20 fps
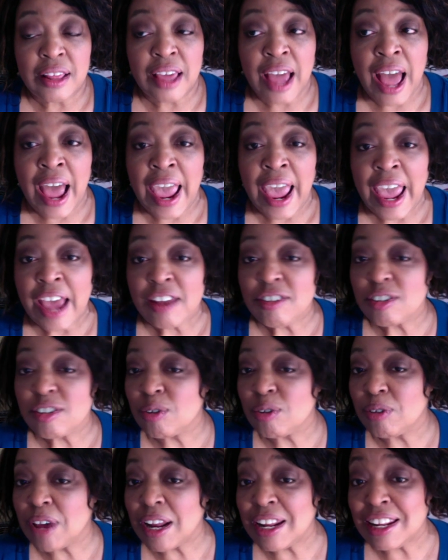I had to
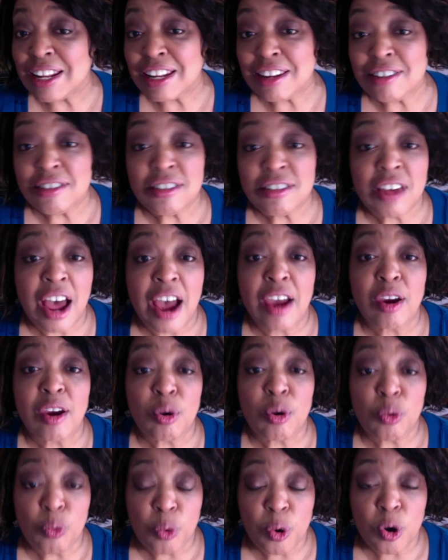create an
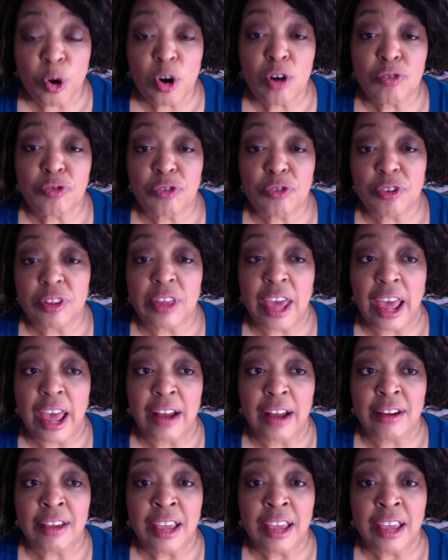entire world for that